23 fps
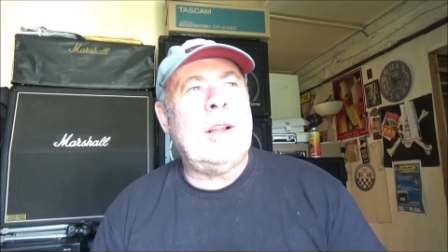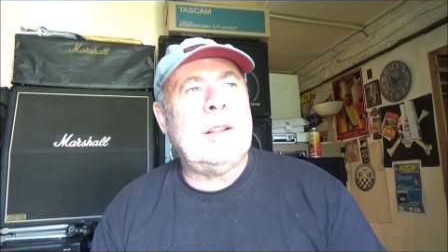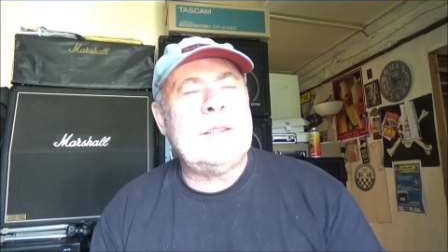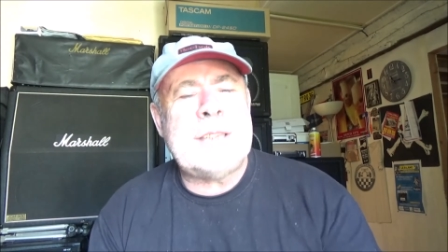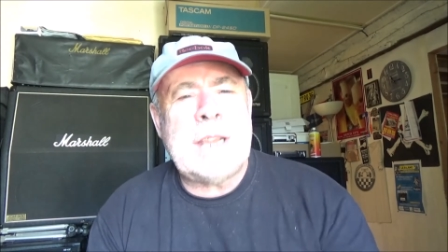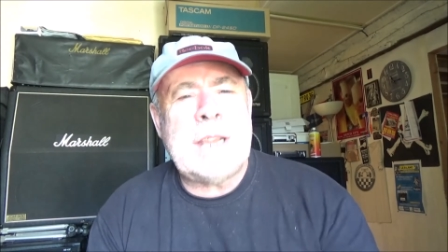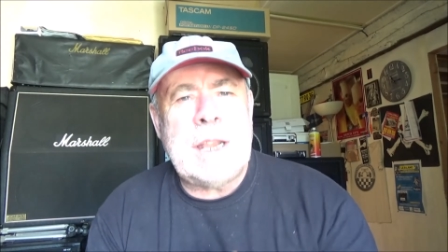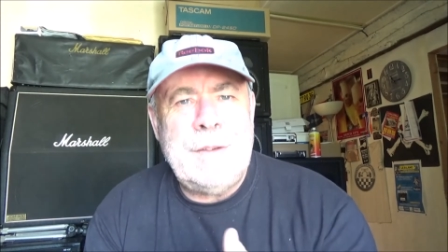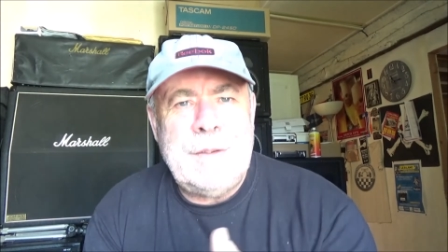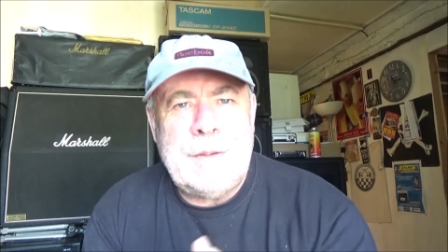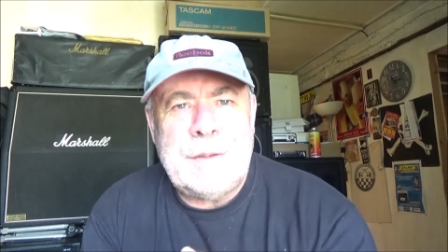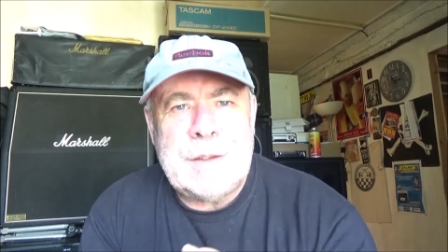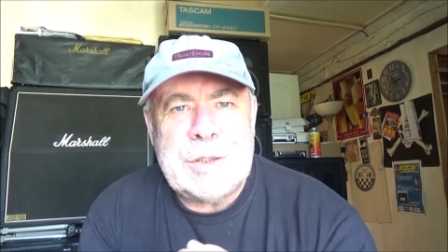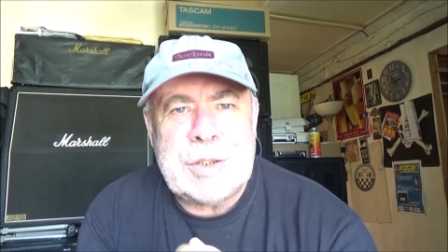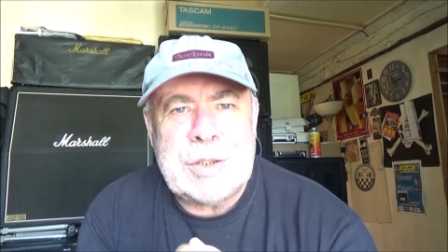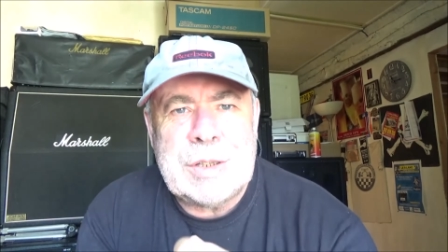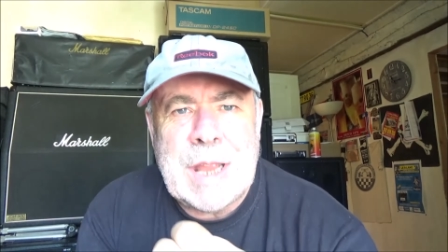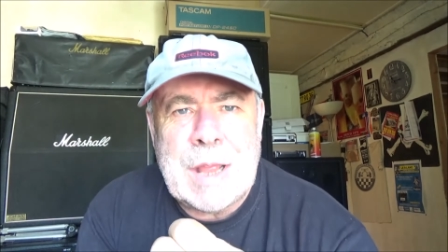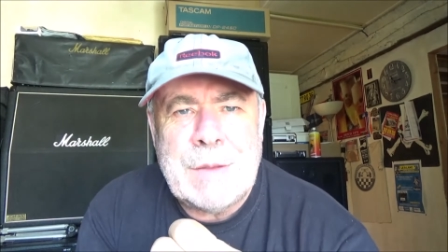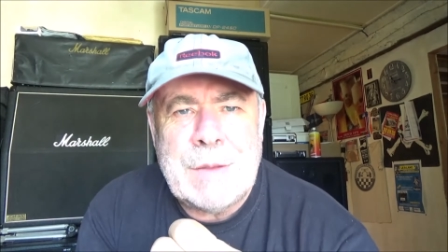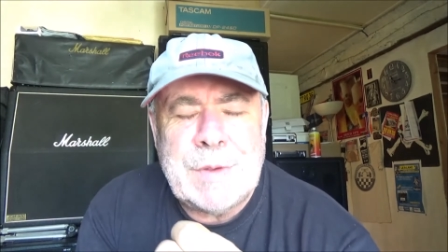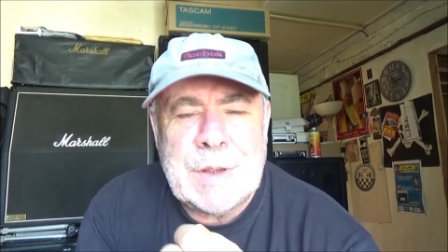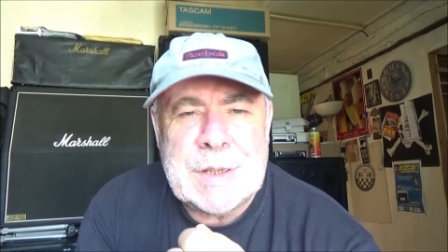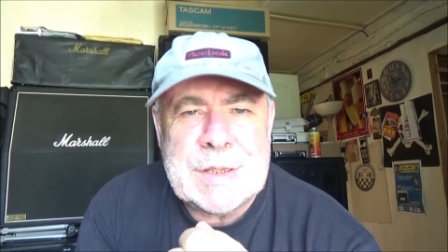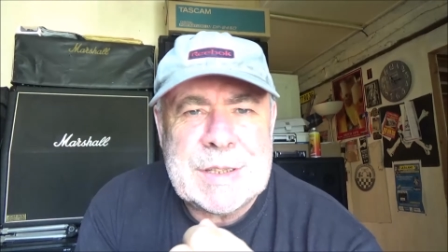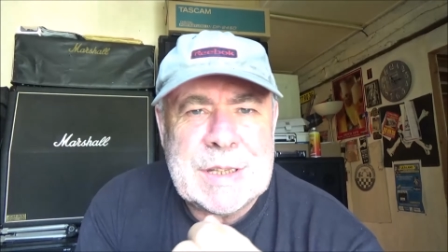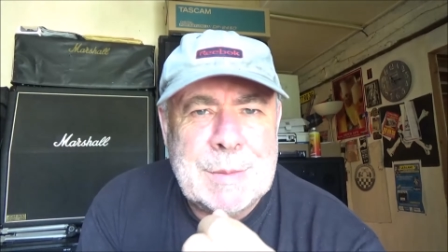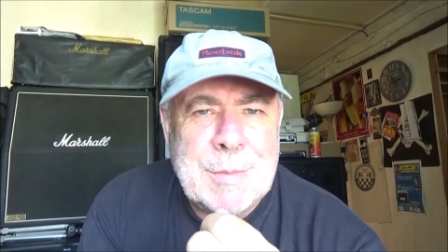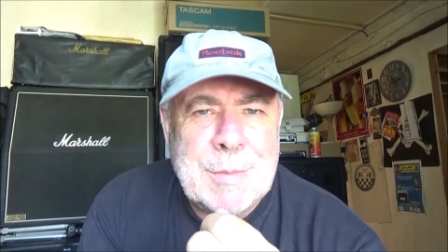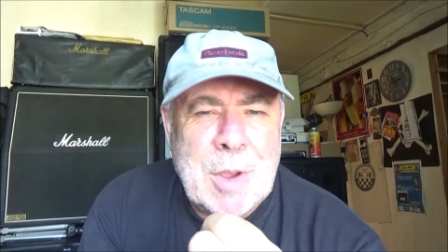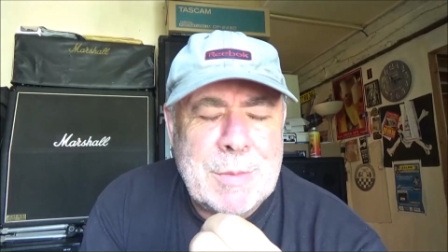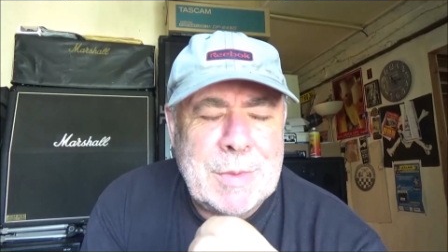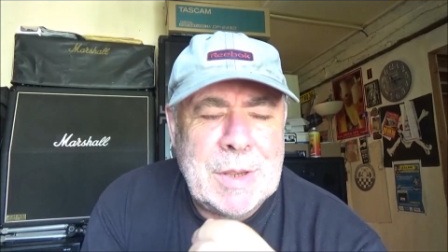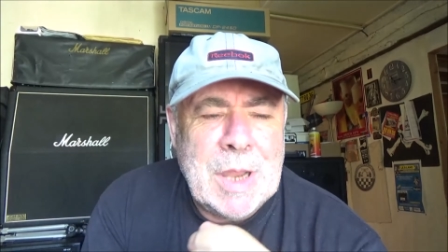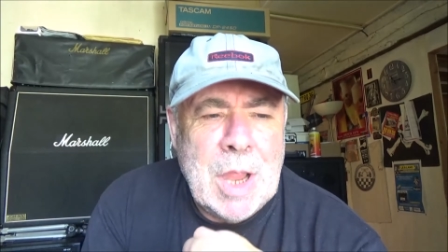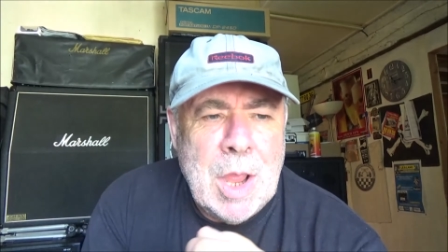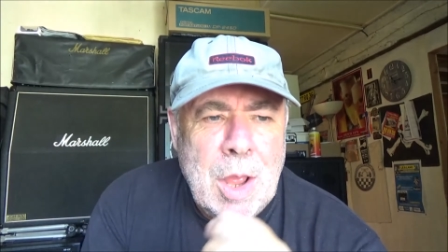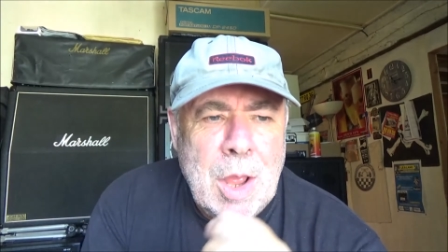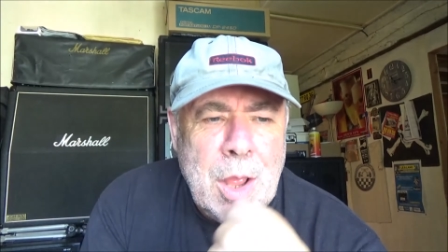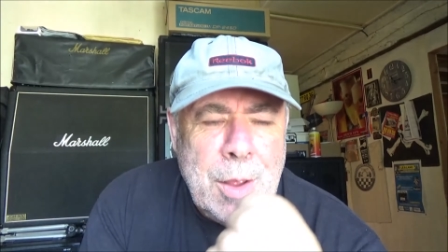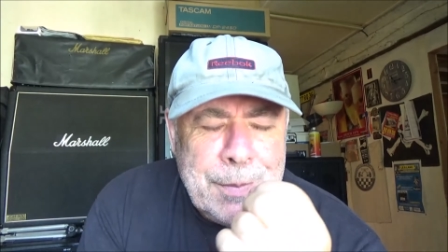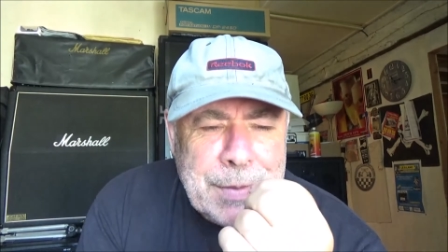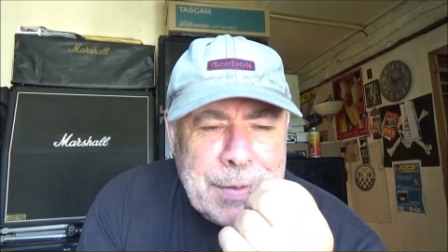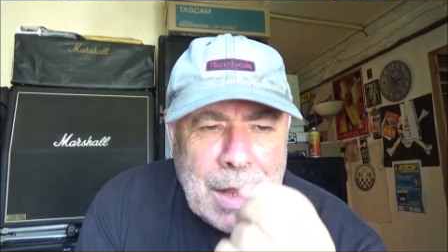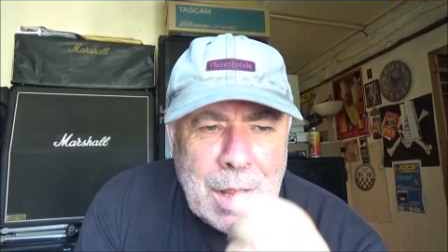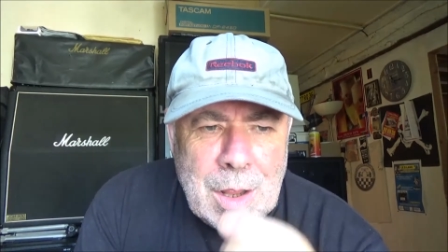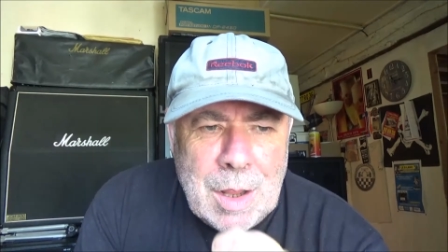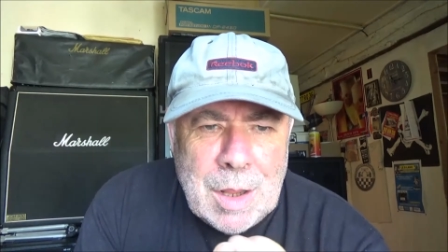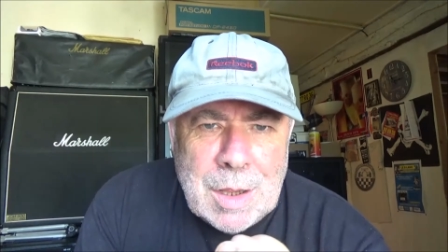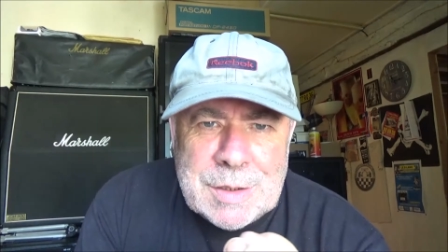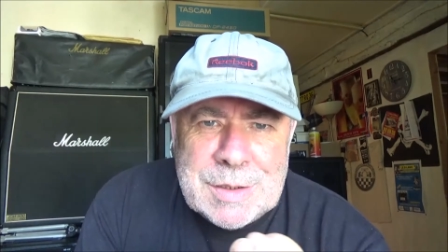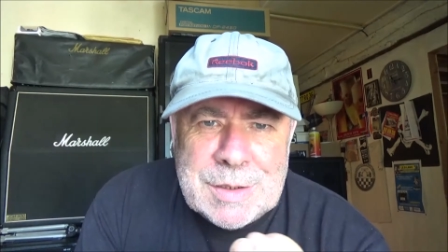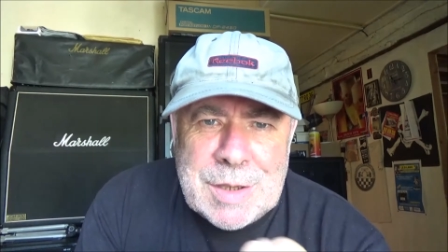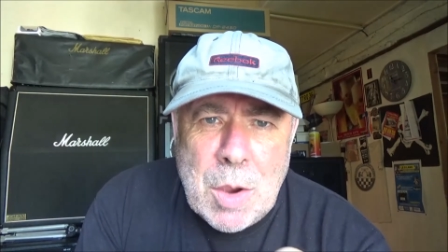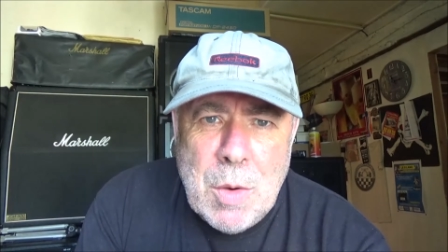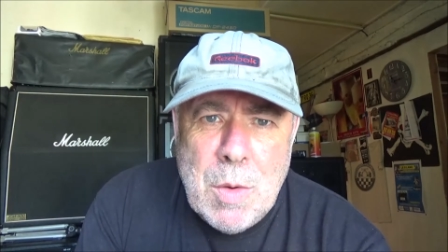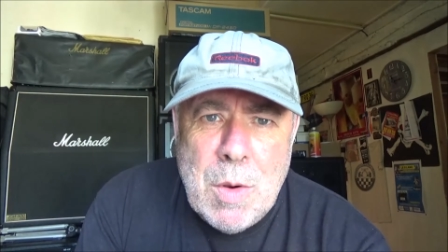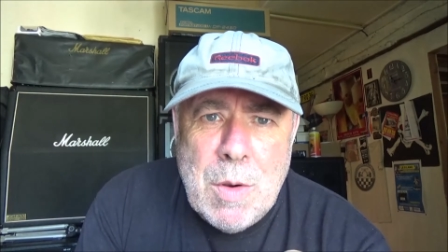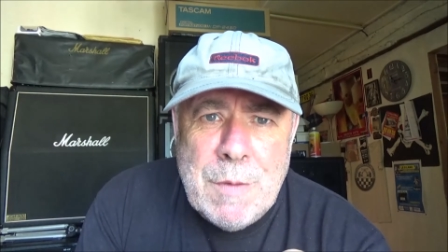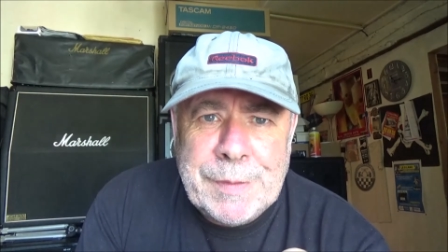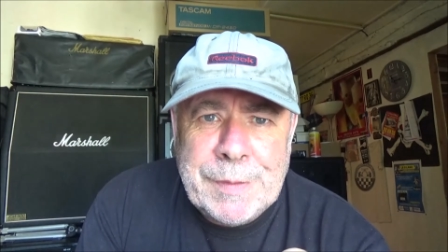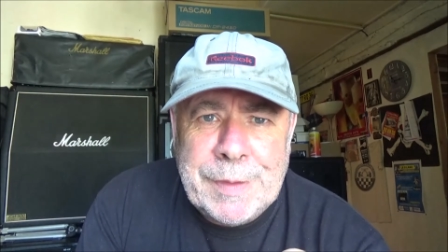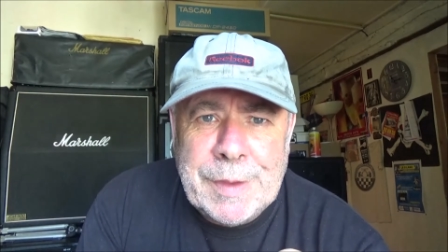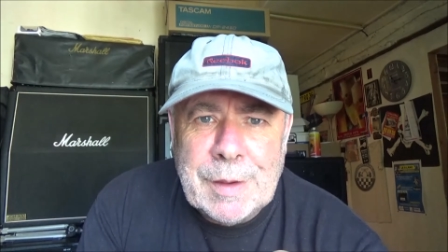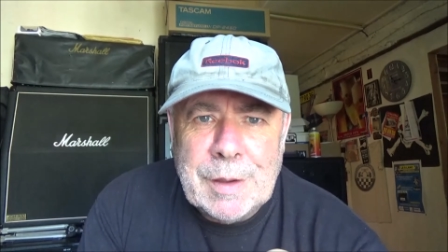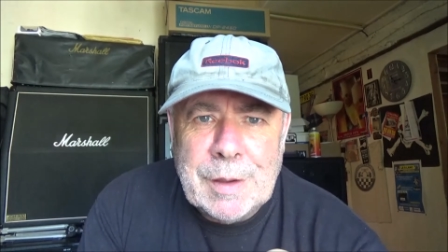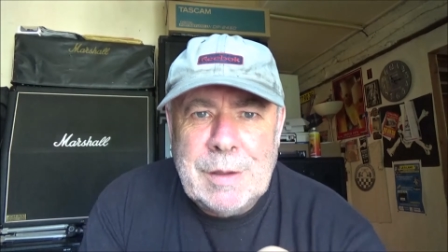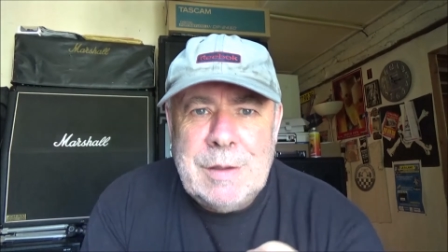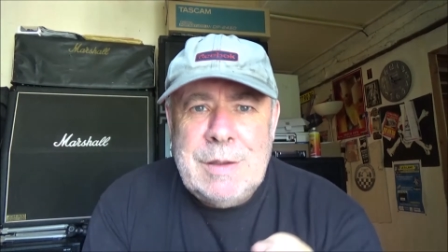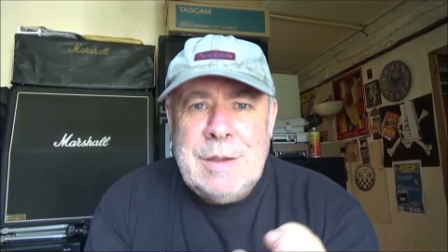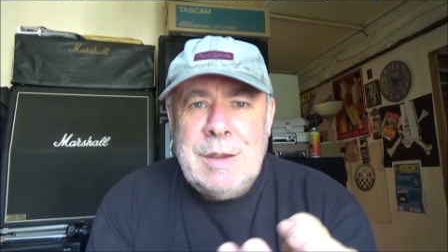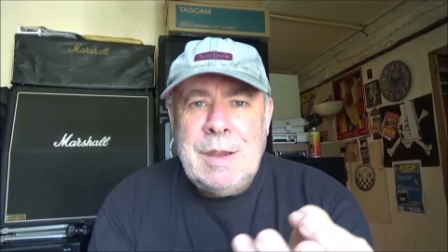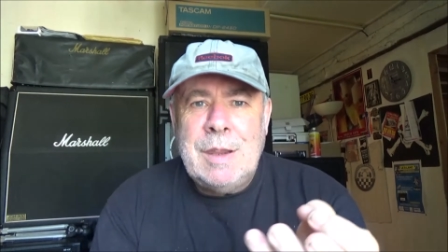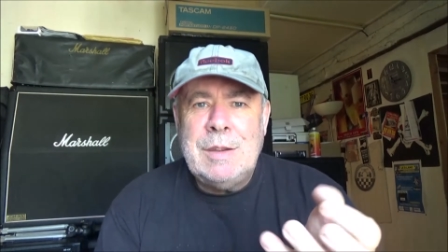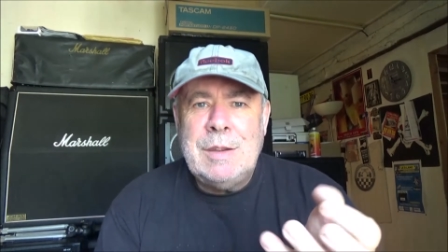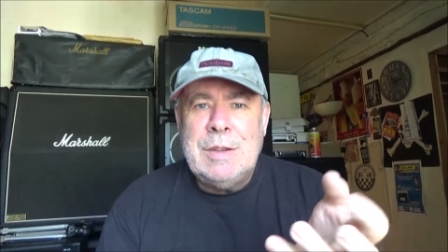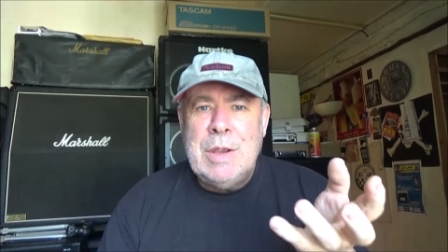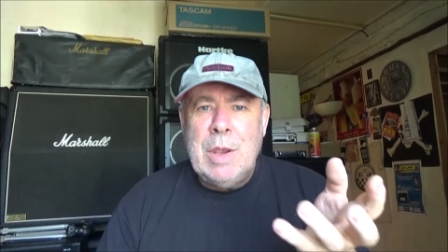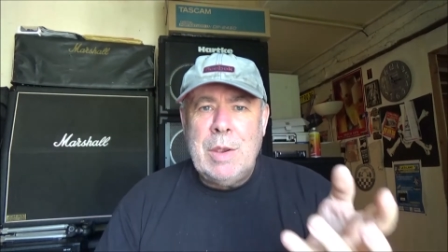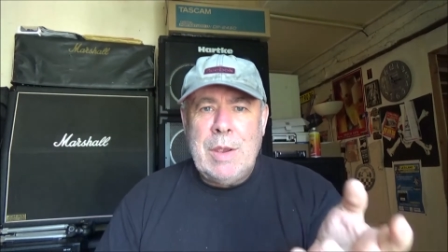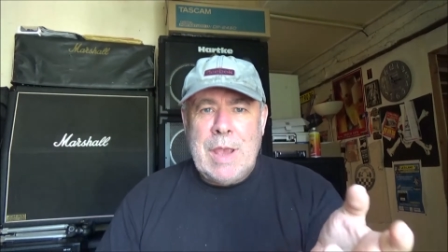television adverts in a moment. So often you